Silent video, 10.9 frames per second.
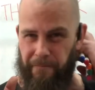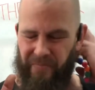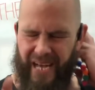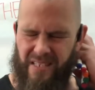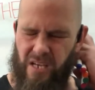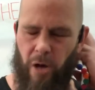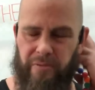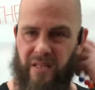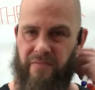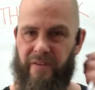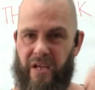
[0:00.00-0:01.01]
that's a whole
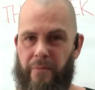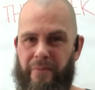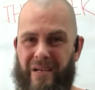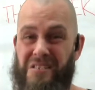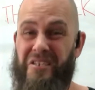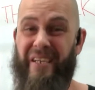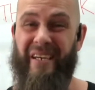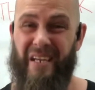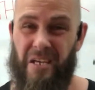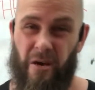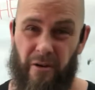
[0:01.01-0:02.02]
nother video, because you're
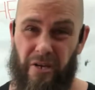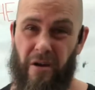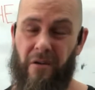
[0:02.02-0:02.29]
gonna yo-yo,